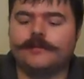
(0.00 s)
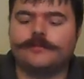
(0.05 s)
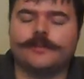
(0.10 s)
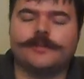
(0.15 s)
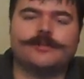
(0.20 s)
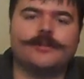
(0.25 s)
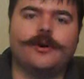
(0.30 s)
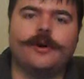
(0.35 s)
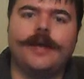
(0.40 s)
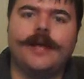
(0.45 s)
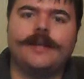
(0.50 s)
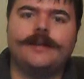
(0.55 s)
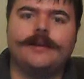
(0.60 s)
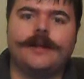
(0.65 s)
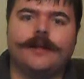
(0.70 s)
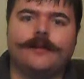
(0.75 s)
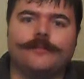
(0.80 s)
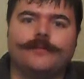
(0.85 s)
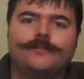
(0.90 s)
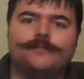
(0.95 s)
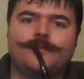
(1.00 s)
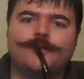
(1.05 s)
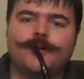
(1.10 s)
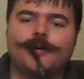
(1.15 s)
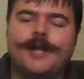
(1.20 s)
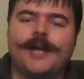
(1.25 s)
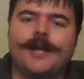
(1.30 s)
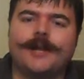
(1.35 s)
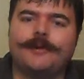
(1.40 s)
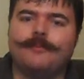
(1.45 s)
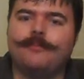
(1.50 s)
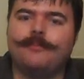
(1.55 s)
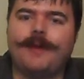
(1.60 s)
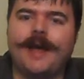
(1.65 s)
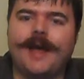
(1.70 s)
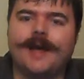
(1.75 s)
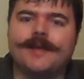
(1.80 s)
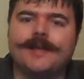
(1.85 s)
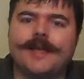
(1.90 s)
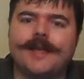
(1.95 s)
So let's go ahead and I'll show you how to
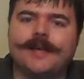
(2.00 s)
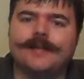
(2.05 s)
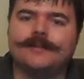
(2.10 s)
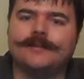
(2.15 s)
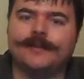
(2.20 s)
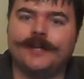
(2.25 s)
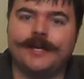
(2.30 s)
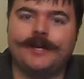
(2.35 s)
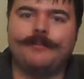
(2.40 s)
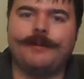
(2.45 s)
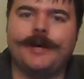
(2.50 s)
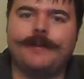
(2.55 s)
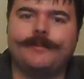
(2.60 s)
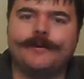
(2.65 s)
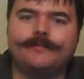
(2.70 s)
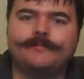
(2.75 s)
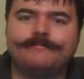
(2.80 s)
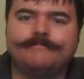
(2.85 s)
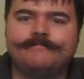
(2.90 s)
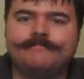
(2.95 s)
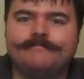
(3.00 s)
pack and light a pipe.